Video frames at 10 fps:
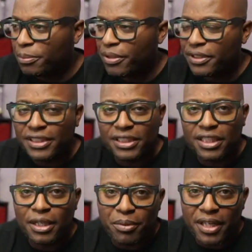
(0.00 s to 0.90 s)
put this
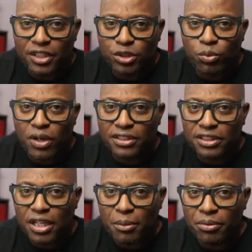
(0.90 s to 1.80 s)
clip in, as well as
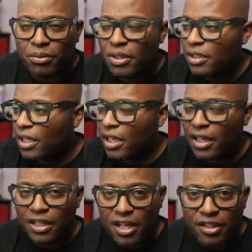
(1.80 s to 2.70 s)
a couple
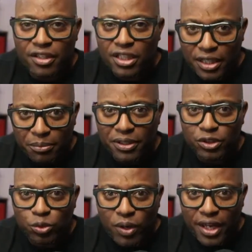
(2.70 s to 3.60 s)
another clip
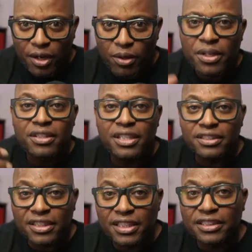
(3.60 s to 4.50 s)
as well. These
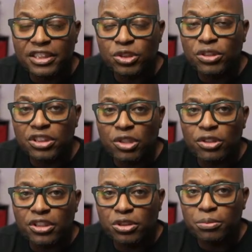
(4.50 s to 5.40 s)
are things that you can show
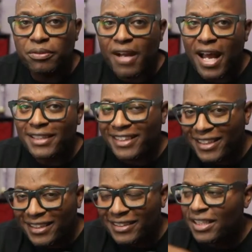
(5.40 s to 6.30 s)
your
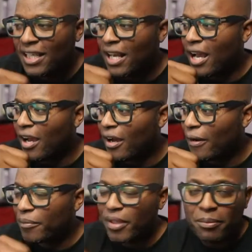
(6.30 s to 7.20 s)
supervisees.
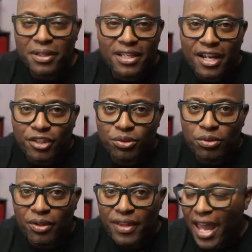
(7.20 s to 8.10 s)
Give me a day or two
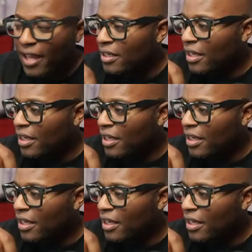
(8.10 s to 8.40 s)
on that.